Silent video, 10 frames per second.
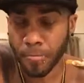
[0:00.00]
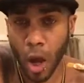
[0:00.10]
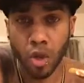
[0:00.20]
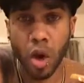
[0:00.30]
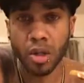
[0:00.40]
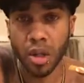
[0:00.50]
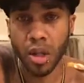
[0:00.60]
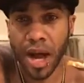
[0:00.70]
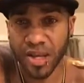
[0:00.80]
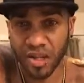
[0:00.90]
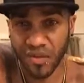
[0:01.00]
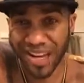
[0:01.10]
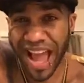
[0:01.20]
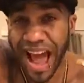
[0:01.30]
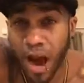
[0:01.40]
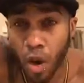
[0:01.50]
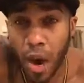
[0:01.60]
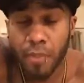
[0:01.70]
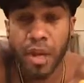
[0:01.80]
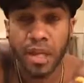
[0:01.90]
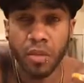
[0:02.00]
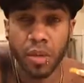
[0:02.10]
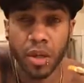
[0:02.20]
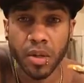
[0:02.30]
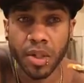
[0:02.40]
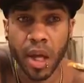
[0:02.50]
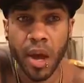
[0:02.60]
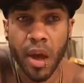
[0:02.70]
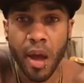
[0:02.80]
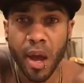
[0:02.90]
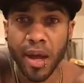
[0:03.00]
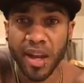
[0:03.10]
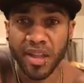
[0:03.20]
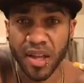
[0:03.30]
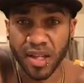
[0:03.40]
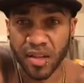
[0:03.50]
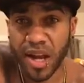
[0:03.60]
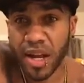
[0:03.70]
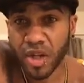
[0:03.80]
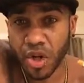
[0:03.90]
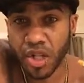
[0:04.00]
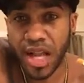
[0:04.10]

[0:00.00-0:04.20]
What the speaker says: the lines of like how I make the meals and things of that nature, because